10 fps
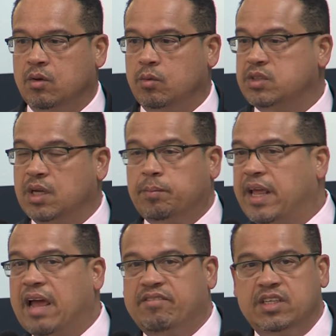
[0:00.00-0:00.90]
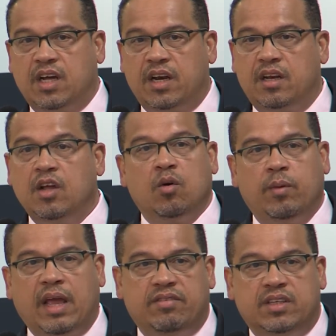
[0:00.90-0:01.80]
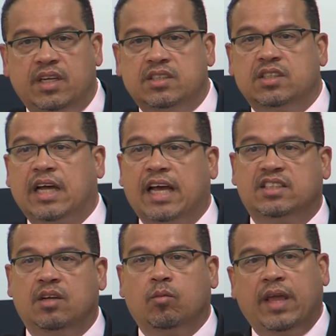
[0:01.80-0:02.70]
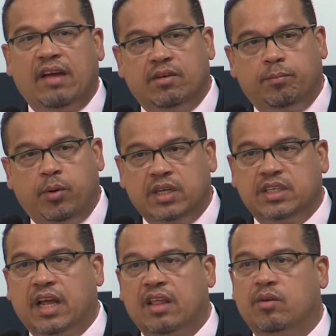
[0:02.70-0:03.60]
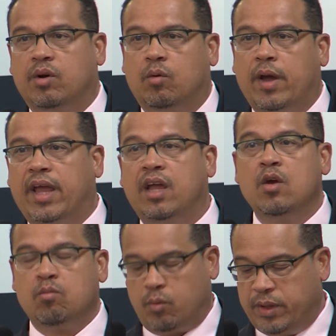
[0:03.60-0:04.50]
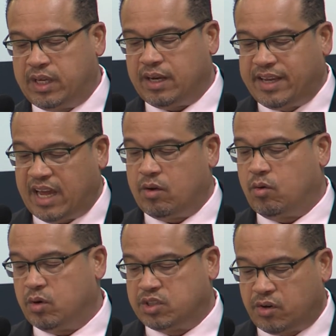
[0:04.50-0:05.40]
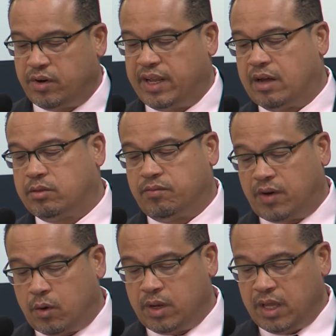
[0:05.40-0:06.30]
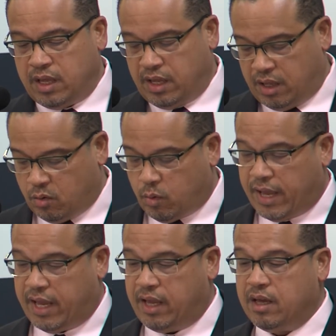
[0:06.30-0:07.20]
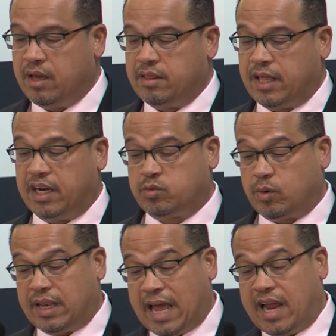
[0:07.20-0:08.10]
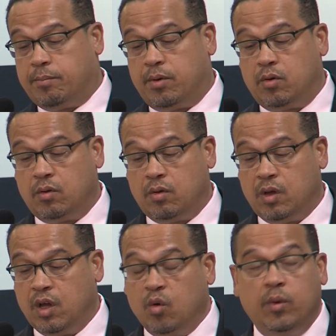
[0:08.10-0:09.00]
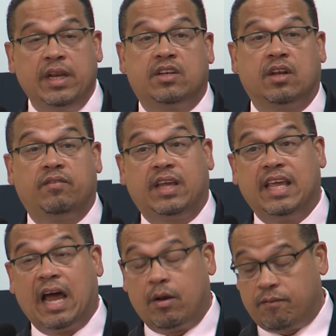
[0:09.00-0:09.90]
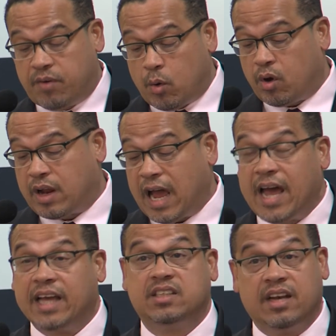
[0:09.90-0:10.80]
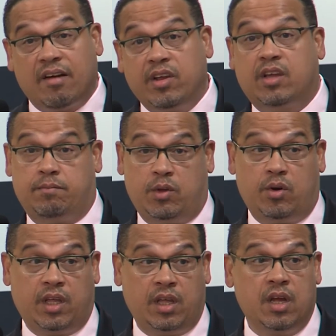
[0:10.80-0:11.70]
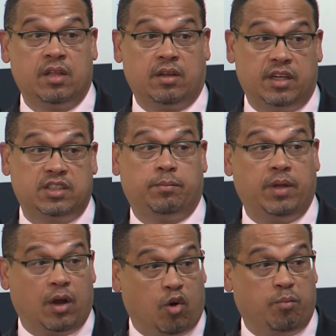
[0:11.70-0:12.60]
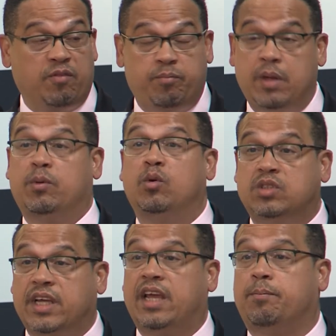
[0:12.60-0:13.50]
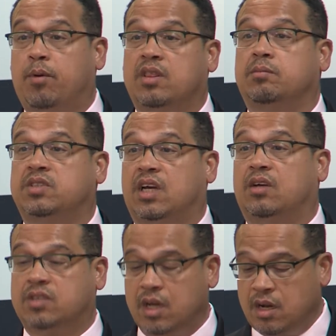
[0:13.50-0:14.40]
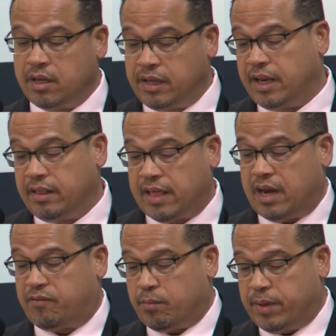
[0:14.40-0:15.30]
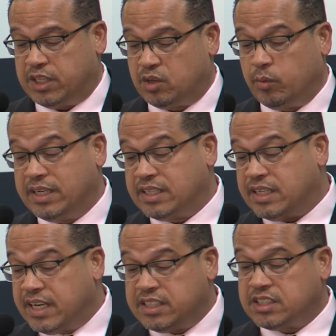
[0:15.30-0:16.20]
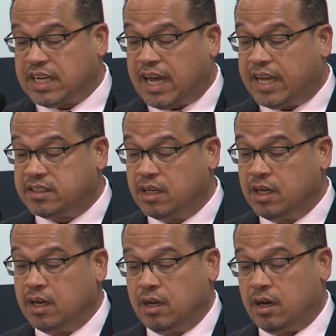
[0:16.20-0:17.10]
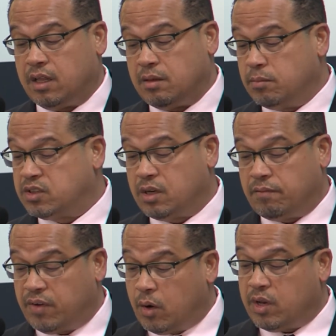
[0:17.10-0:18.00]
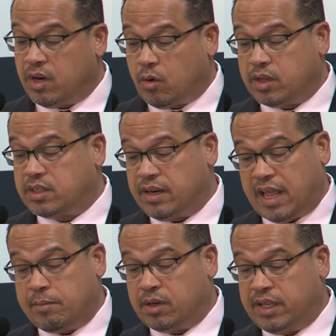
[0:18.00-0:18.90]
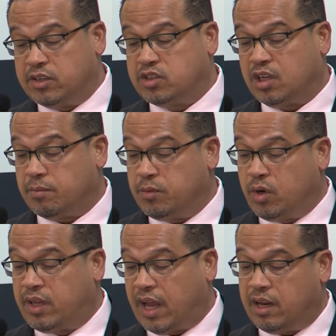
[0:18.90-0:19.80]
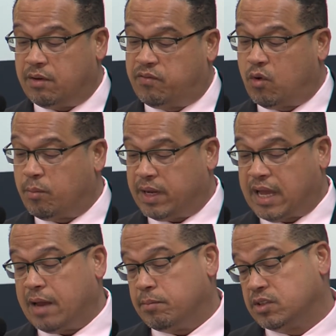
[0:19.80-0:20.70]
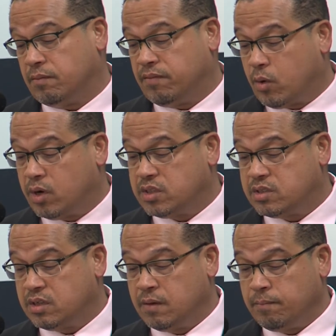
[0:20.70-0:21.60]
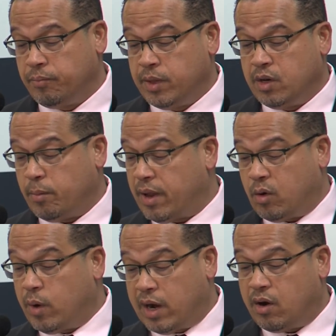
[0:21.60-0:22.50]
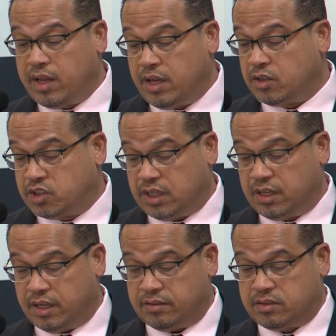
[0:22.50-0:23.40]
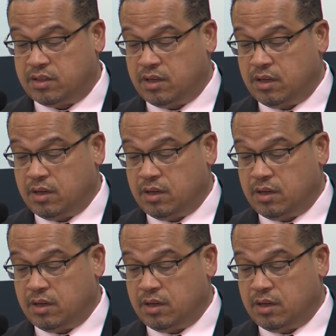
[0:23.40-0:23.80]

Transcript: We simply haven't done it. We haven't digitized it. We haven't put it together in a way where we can count on turning out the vote in a way that is reliable. We need to get out voter guides in every community. There needs to be a group of people who take upon themselves getting that information. We need to digitize the Muslim vote in order to enable leaders to communicate, inform, and guide Muslim voters, no matter where he or she lives.